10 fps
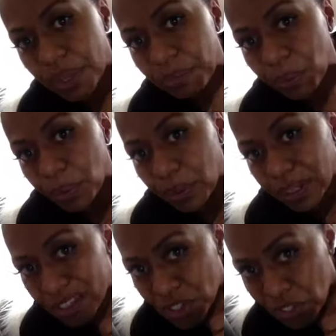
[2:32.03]
I'm really
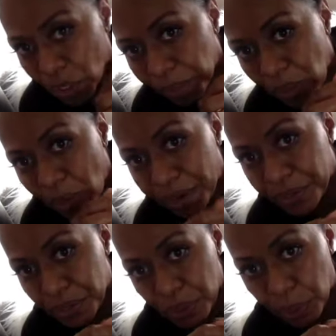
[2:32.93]
a soap
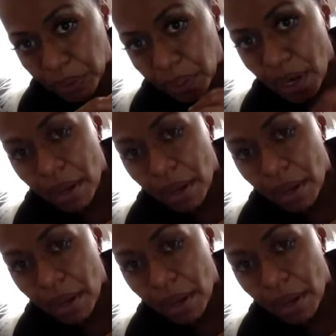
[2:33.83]
connoisseur,